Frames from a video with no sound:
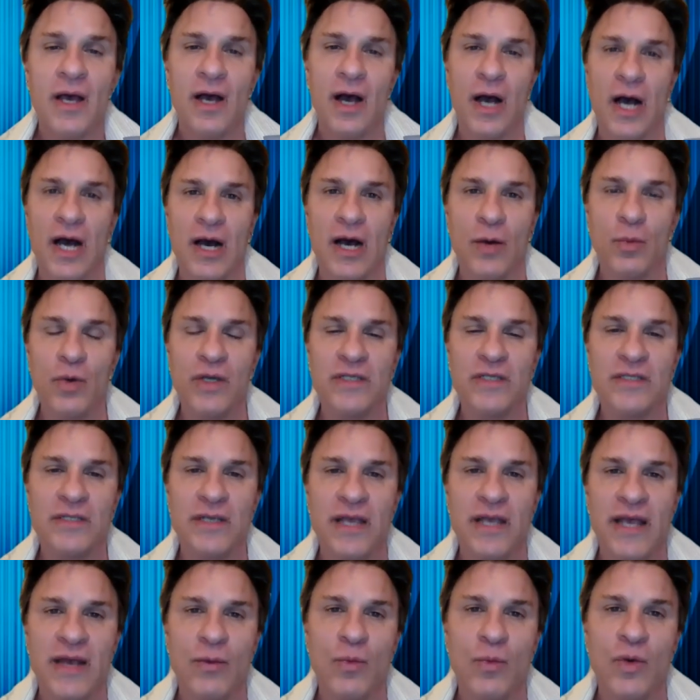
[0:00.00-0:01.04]
uh, was
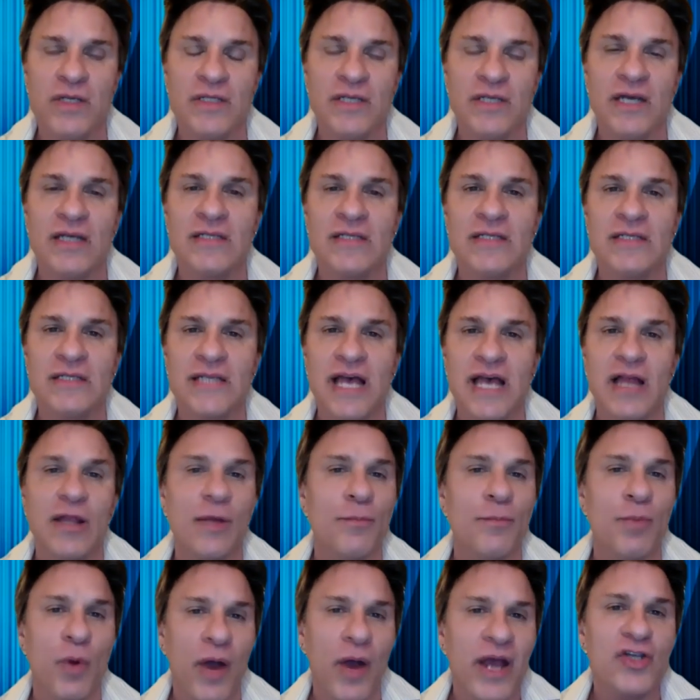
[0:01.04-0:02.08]
it was a
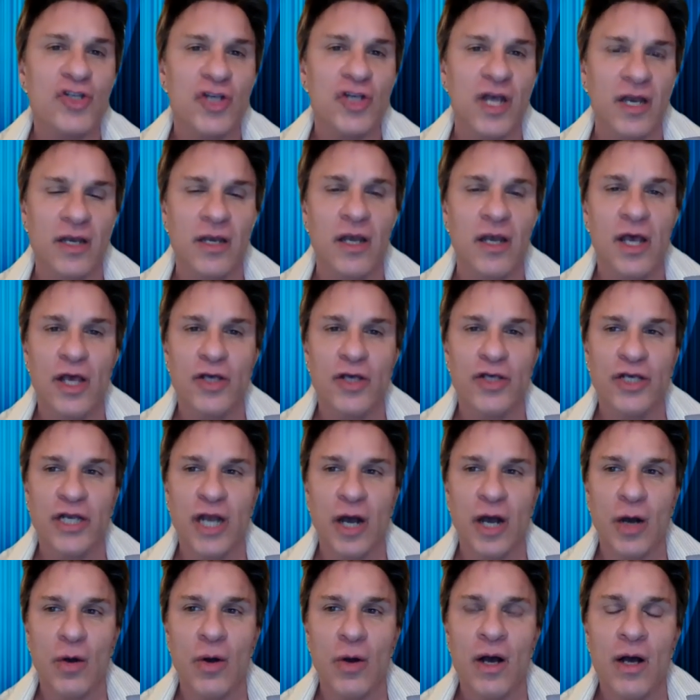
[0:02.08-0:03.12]
celebration you
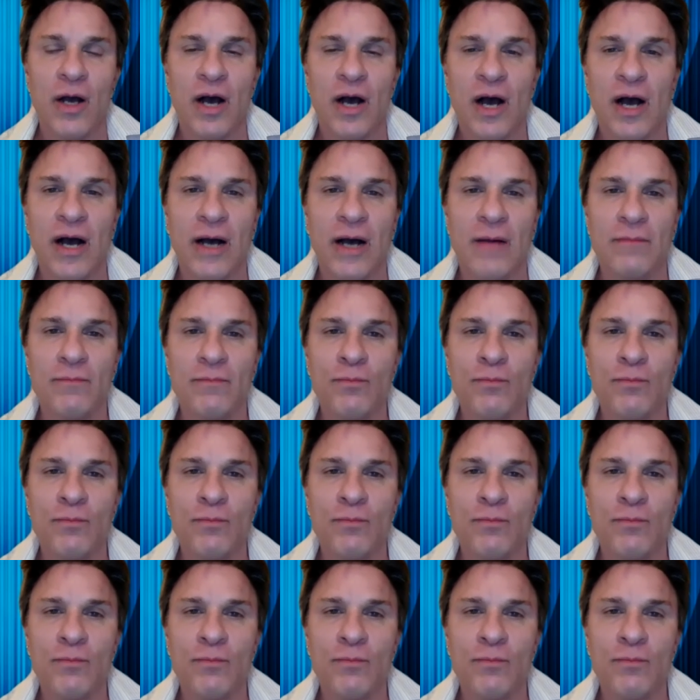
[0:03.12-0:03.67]
know uh,